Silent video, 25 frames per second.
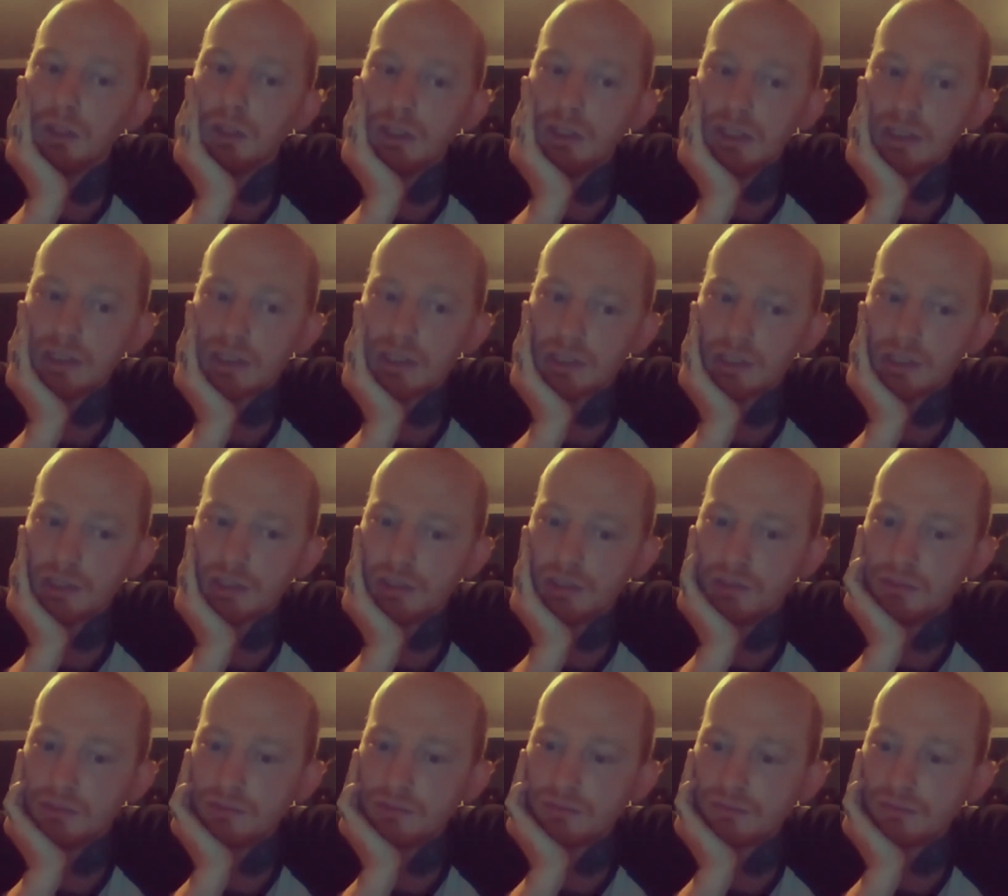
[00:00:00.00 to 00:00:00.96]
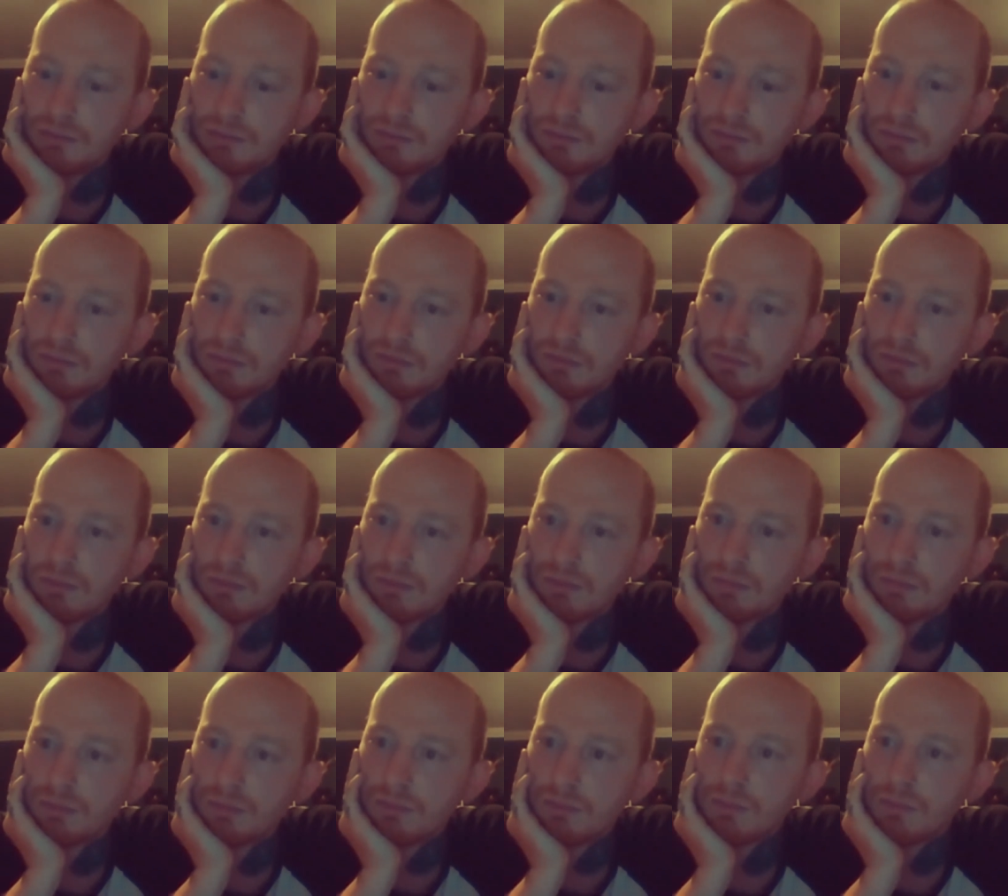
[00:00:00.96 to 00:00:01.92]
is to
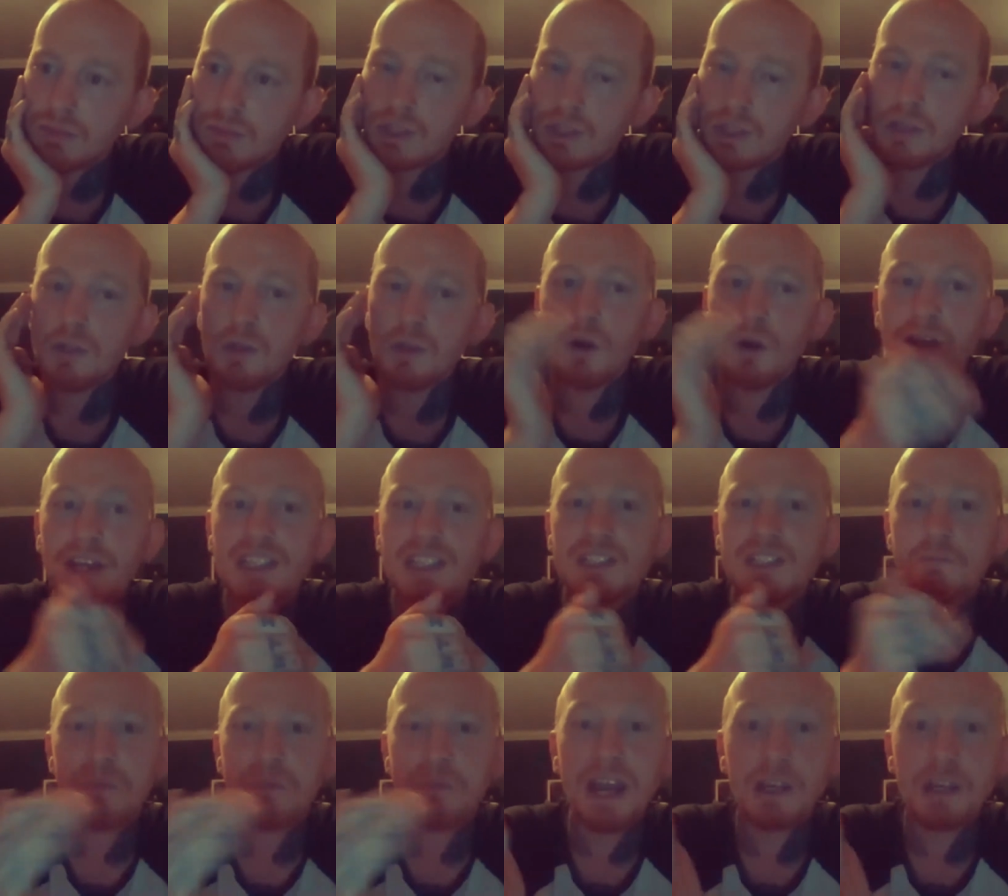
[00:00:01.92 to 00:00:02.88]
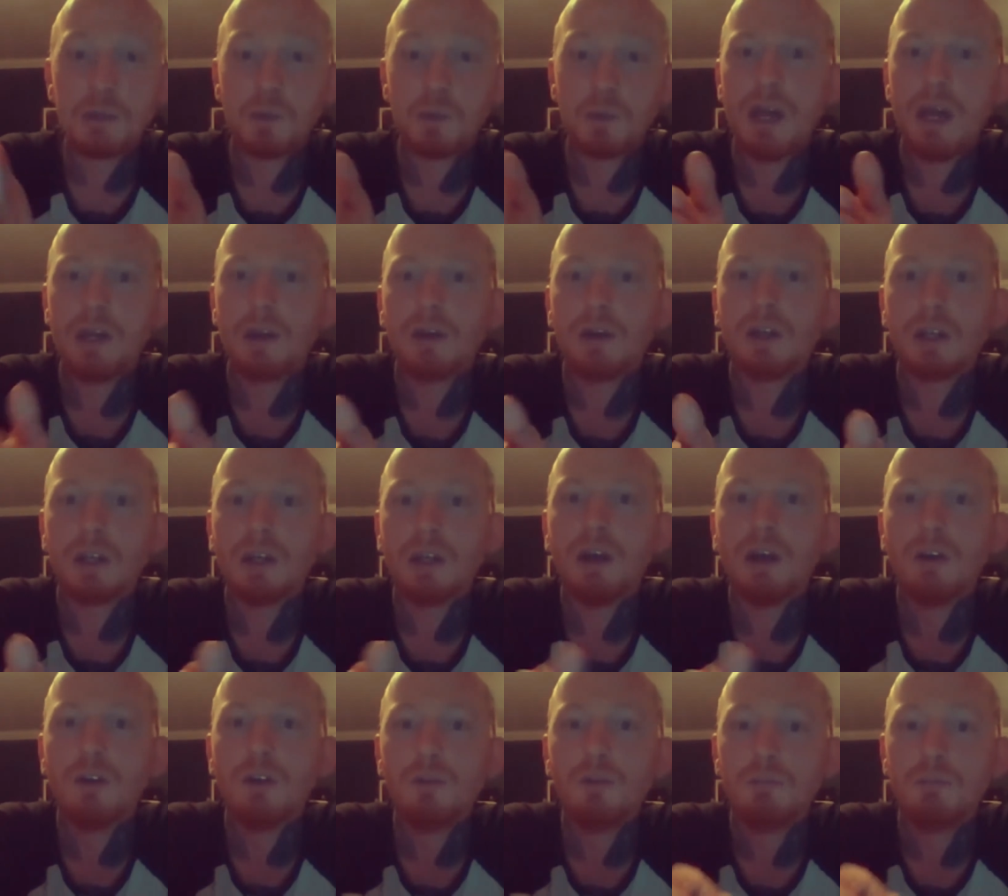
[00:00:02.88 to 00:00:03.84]
not expect where you're going to
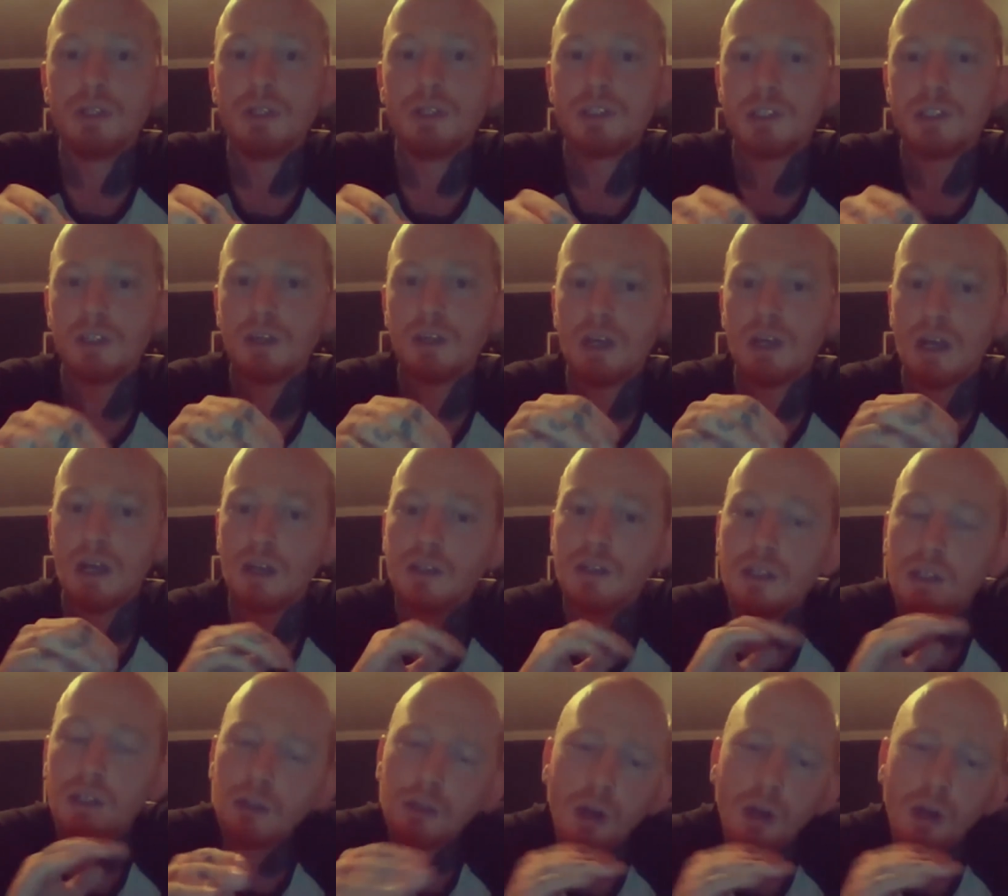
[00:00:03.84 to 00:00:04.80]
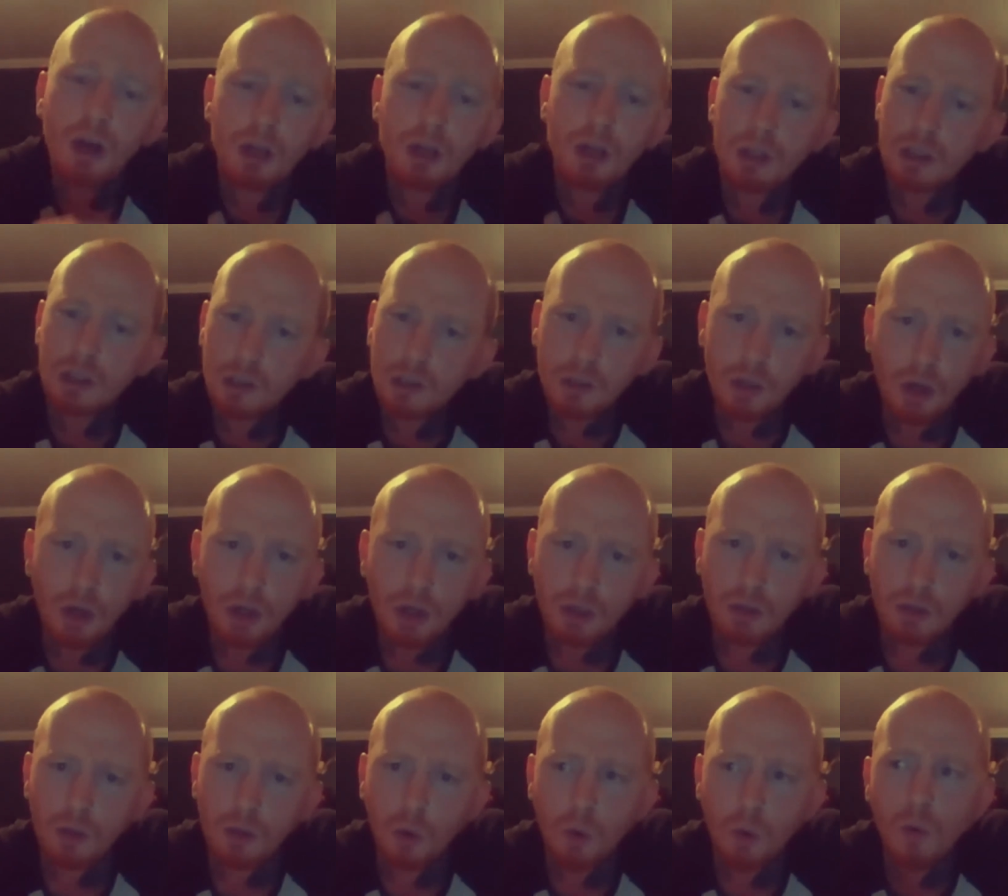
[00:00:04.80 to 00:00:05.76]
go, but you can't
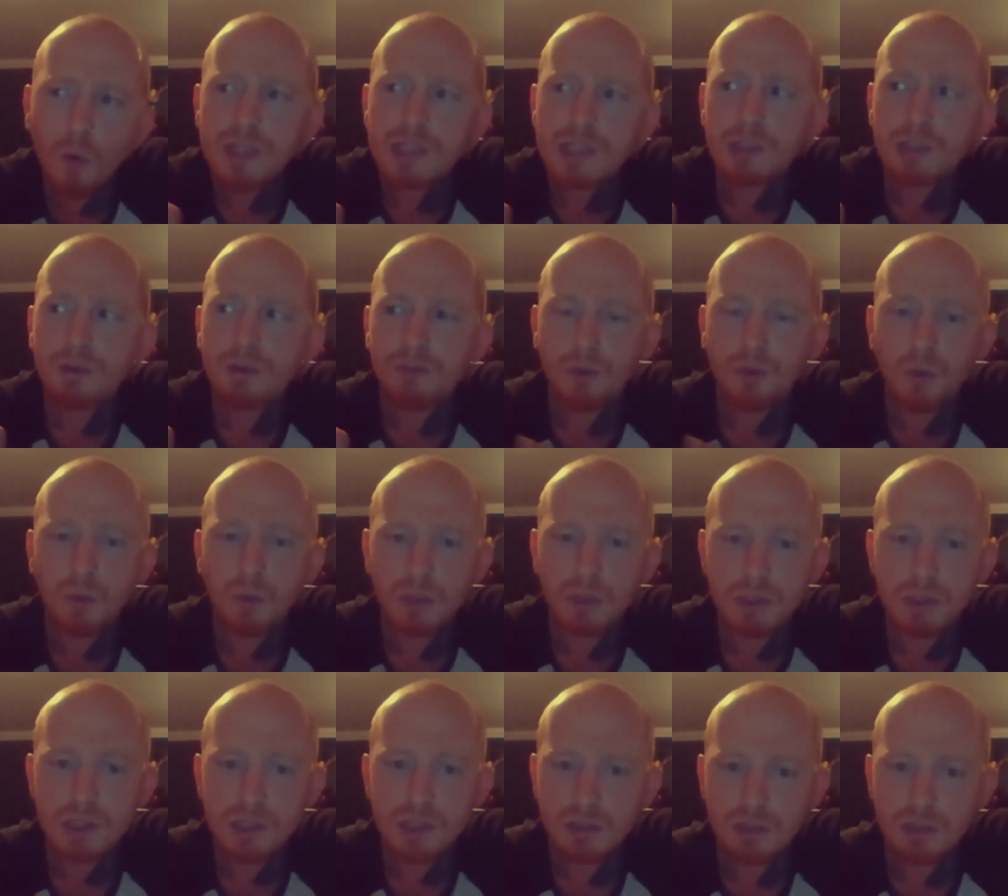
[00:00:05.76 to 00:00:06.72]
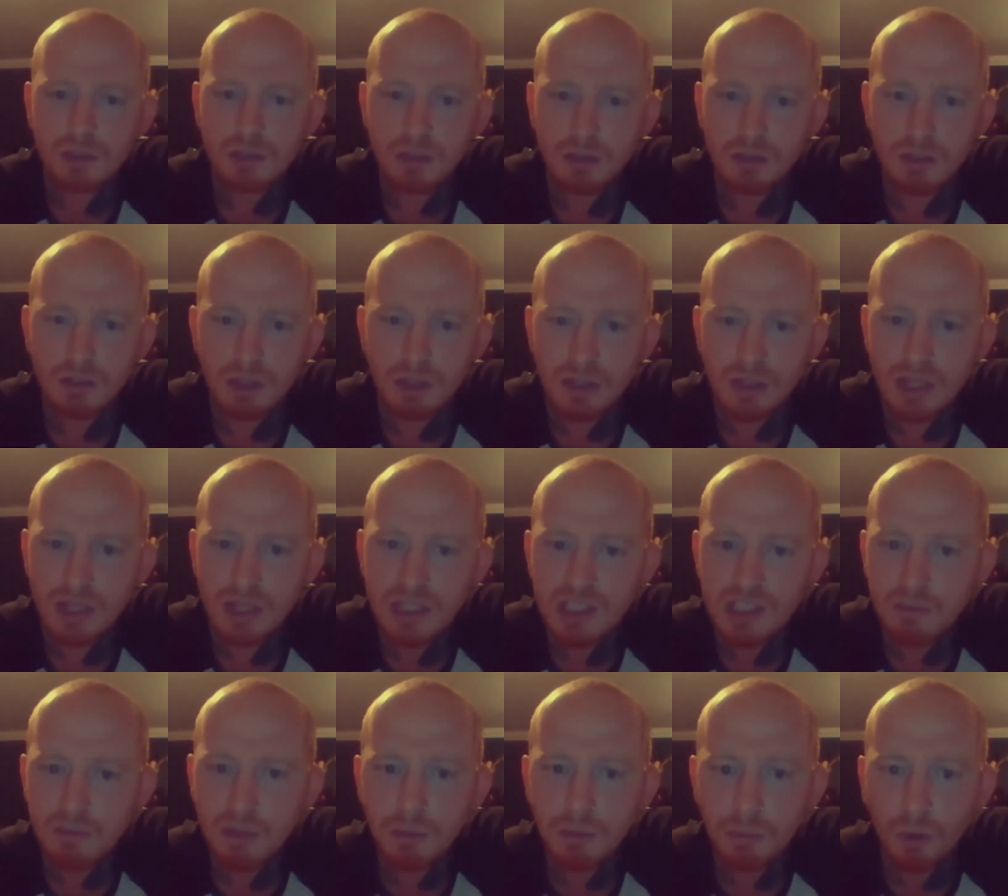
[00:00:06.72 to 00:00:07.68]
always go forwards. There needs
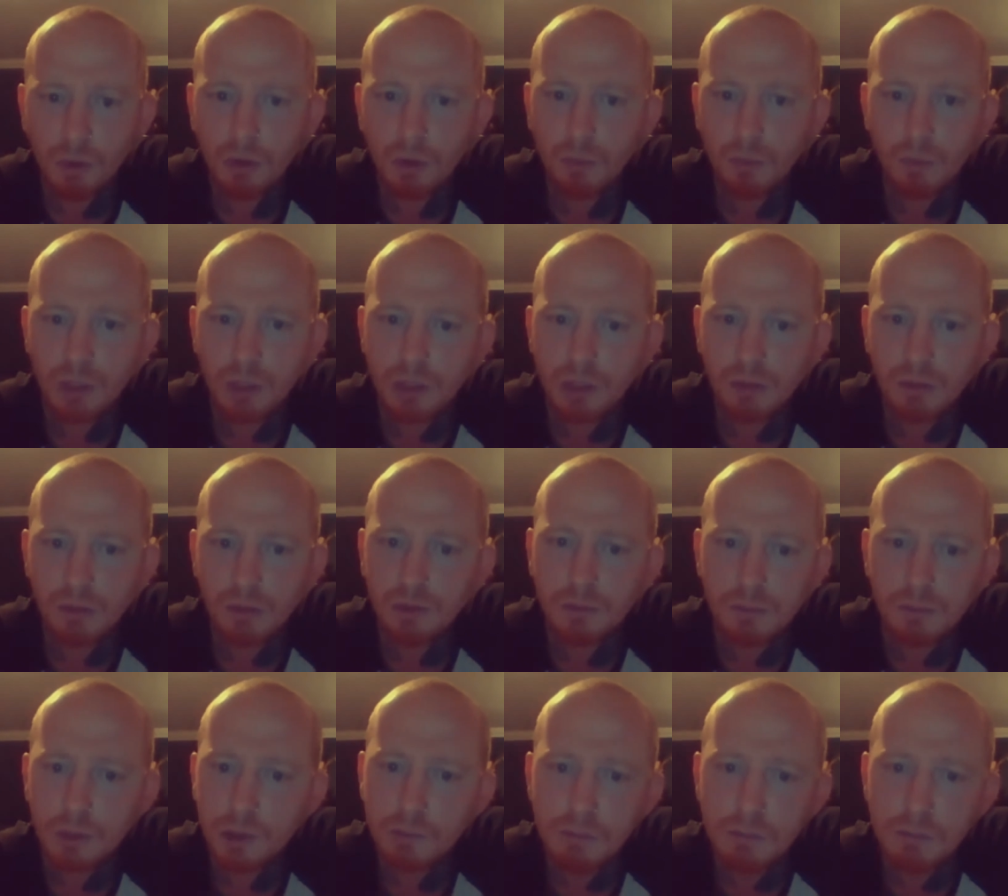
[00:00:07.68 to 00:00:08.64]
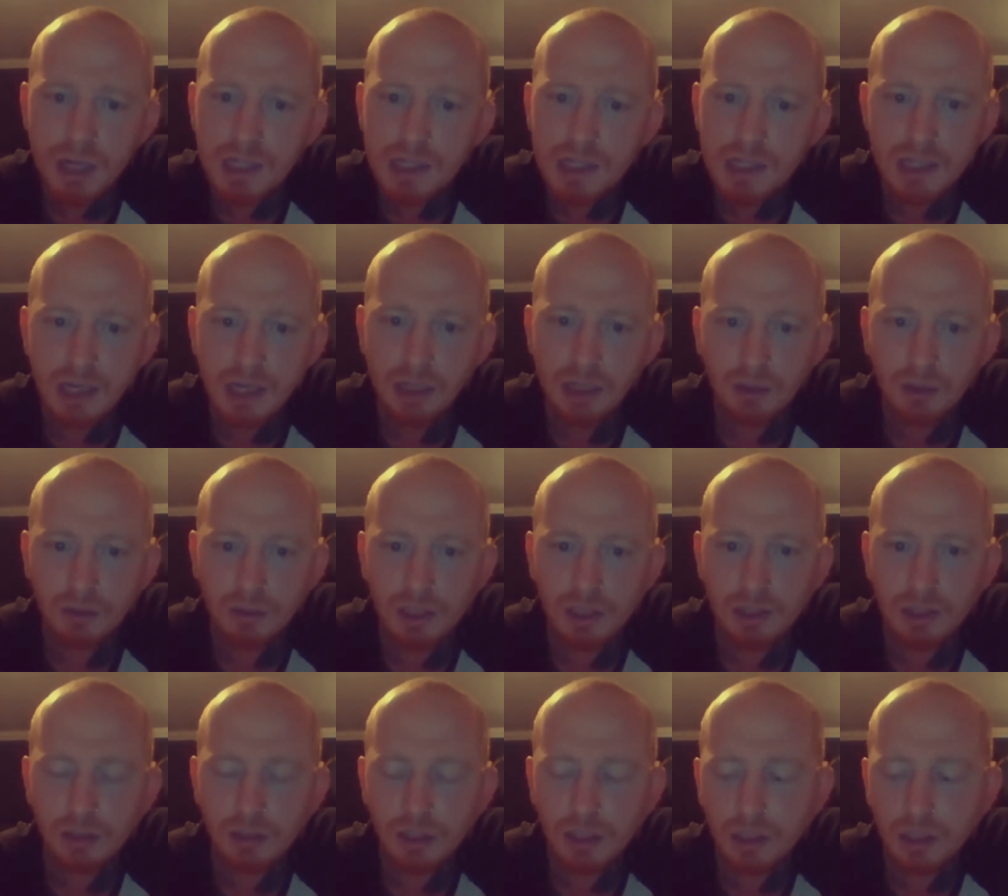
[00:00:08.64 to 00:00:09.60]
to be a point where you meditate on
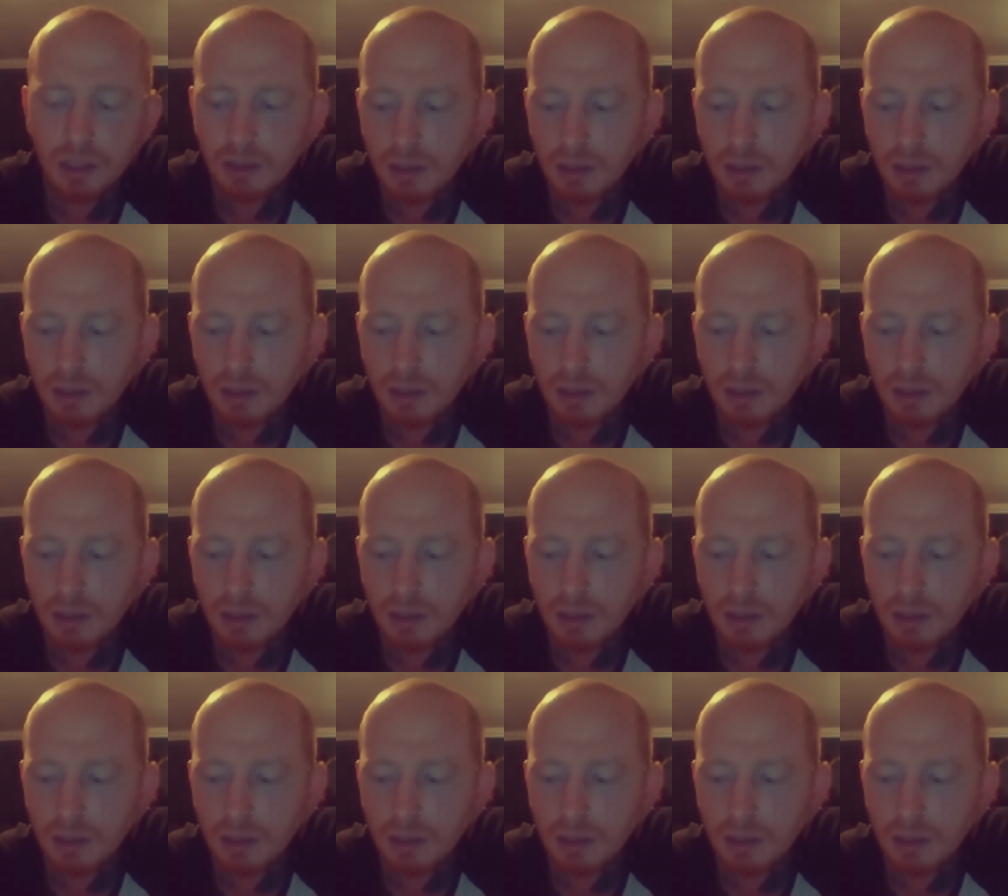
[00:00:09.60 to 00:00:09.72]
it. Like,